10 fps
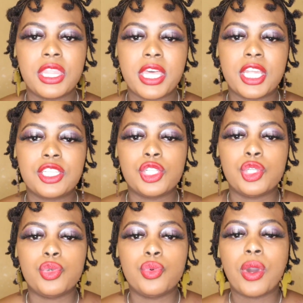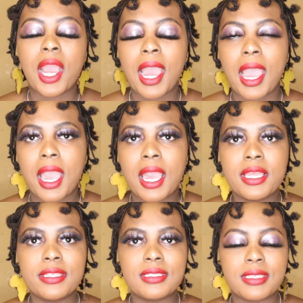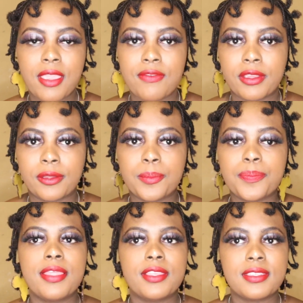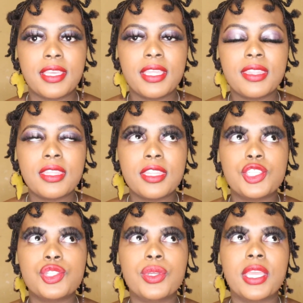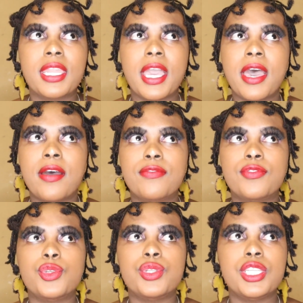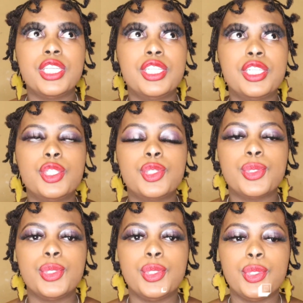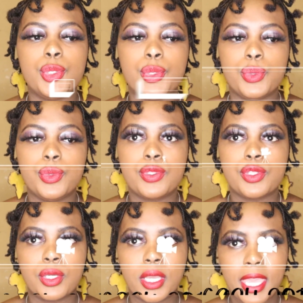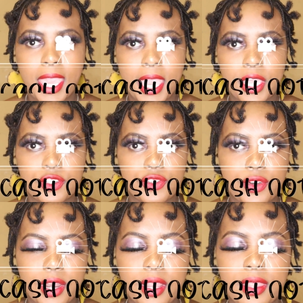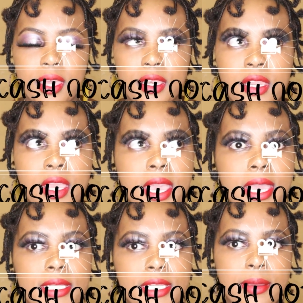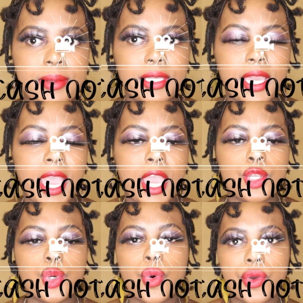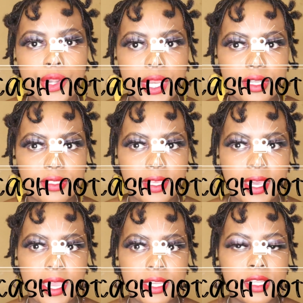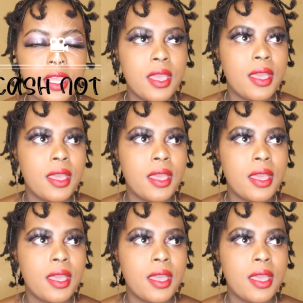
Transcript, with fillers: that you are saving. The second thing that you can have, you need to use cash rather than debit card or credit card.